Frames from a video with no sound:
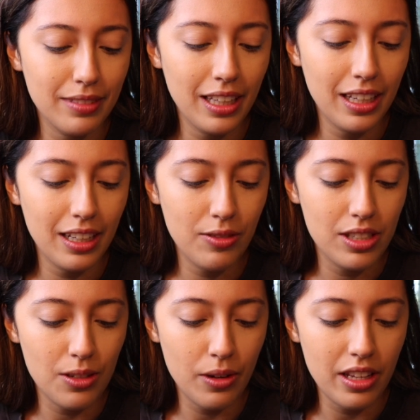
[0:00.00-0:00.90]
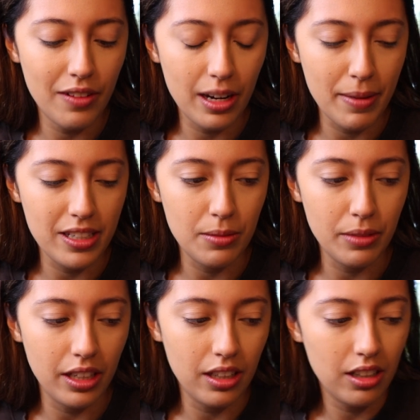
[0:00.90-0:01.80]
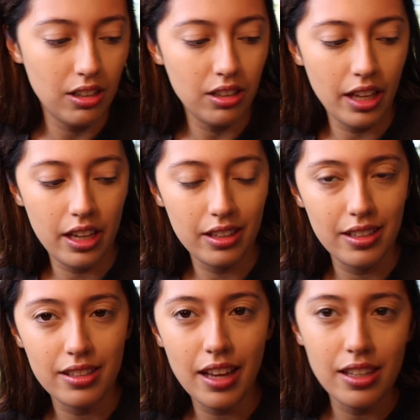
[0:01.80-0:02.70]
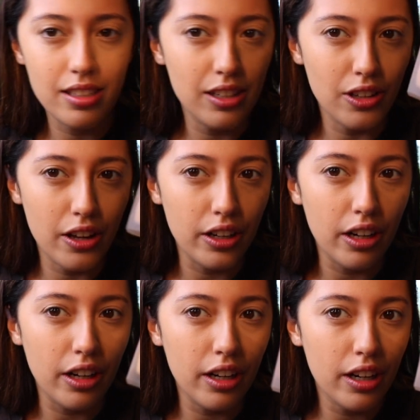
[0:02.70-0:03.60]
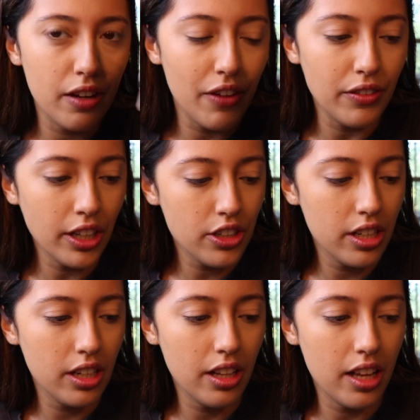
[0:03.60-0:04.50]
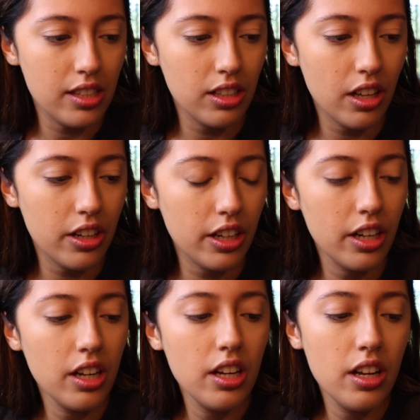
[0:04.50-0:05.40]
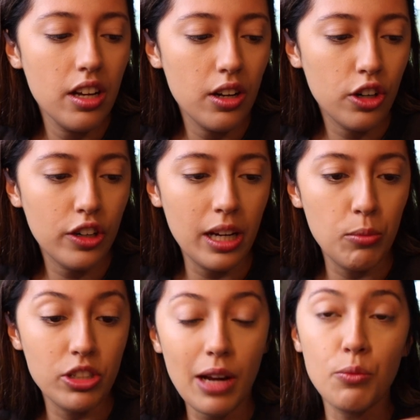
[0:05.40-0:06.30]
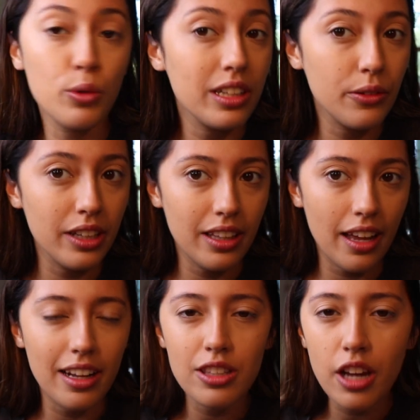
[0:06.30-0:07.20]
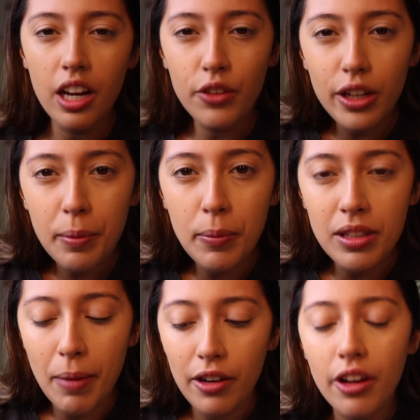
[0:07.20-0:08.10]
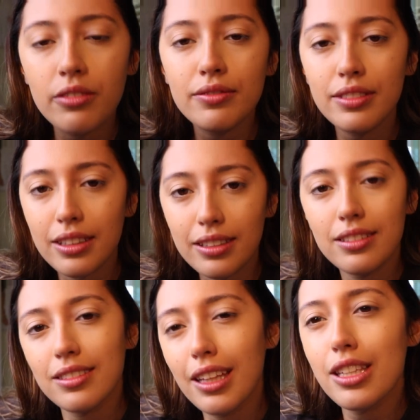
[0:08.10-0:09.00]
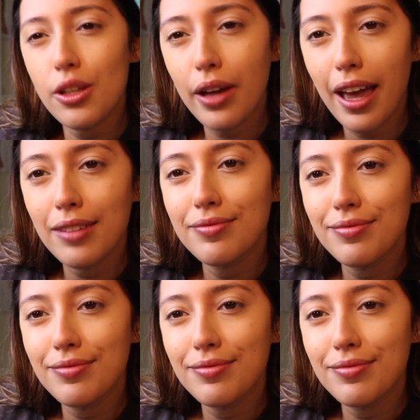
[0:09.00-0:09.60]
he was the one that recommended me like this Estee Lauder foundation and the Estee Lauder cream, which I really, really like. And sorry if you hear people in the background, it's okay.